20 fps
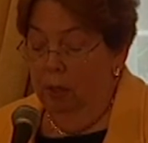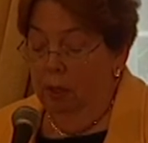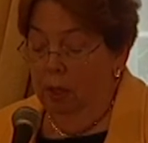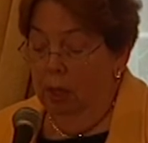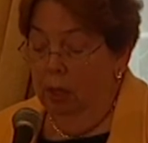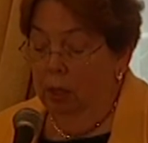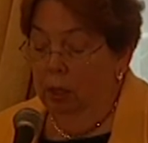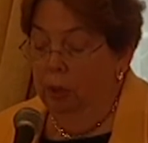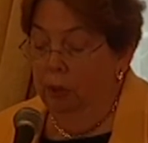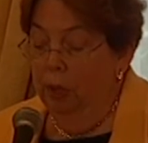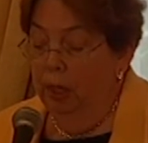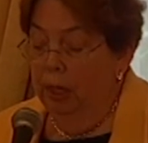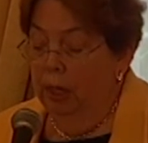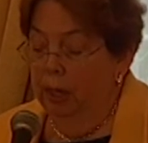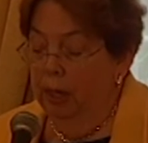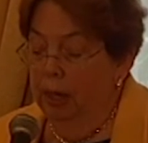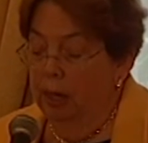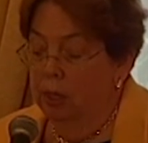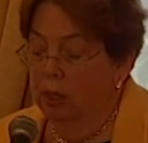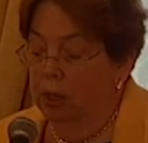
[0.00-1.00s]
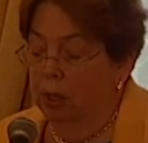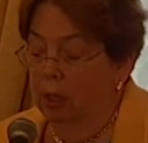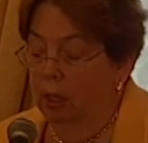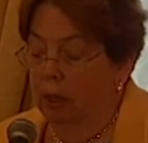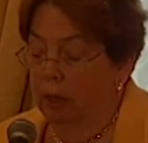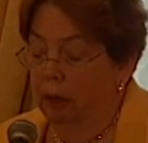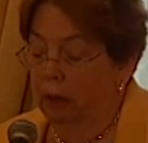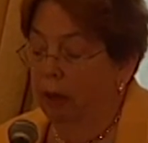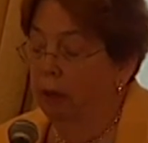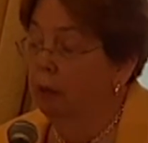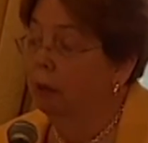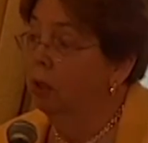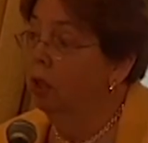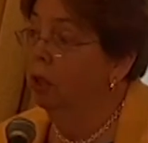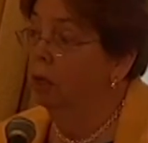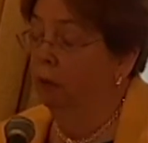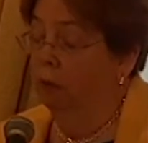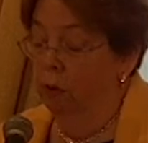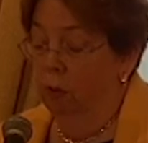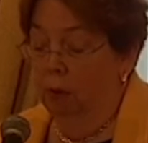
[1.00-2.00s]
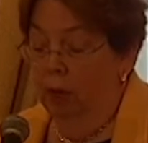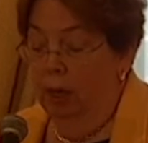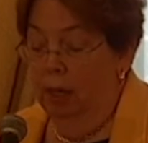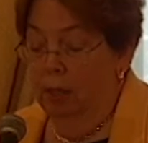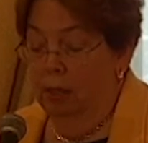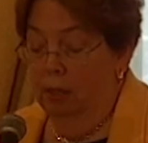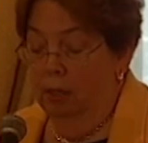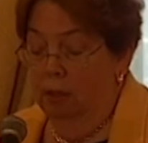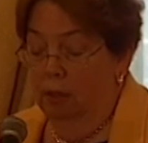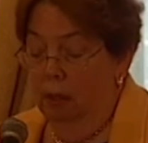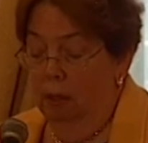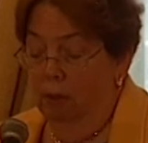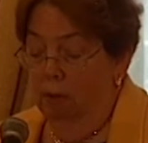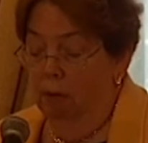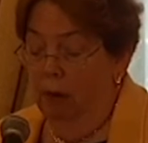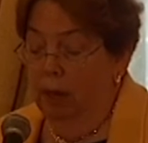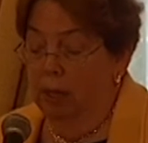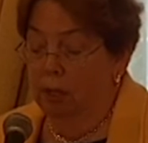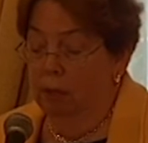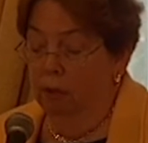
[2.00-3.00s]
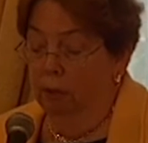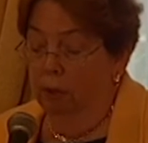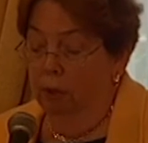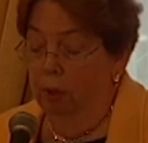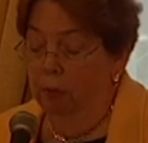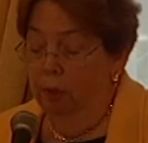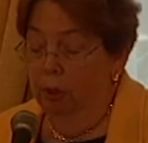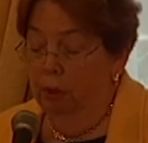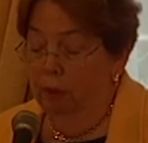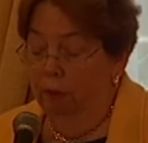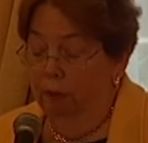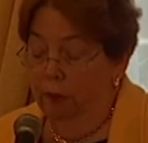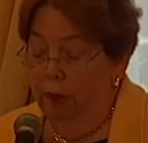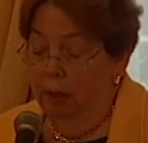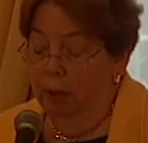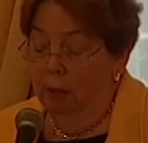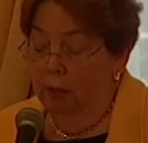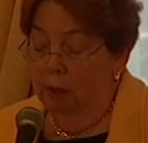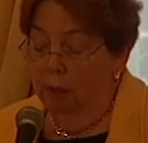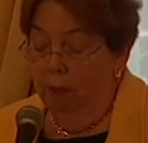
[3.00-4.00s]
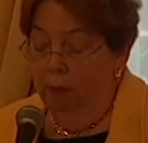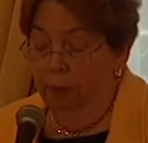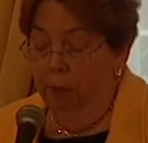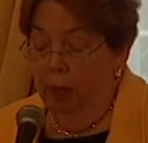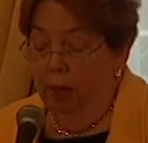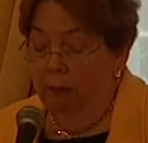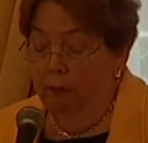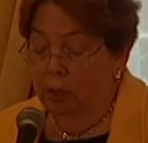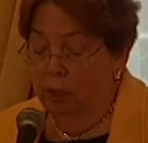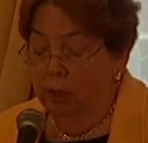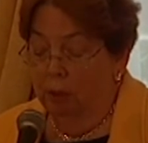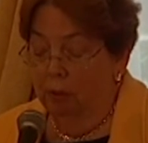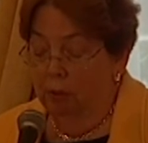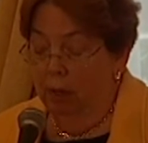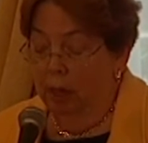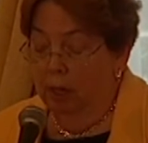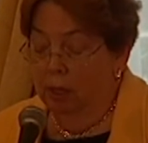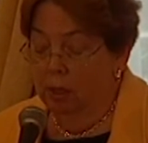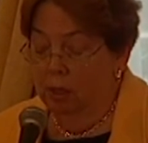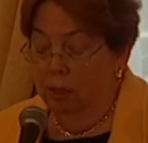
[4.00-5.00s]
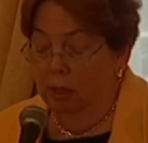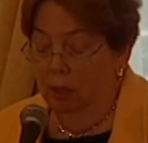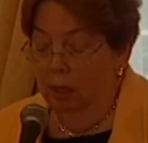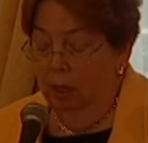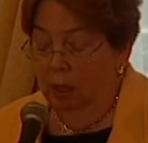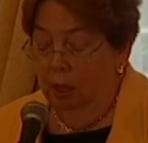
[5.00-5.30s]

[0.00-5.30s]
including gains in the area of civil rights and the rights of criminal defendants and privacy rights.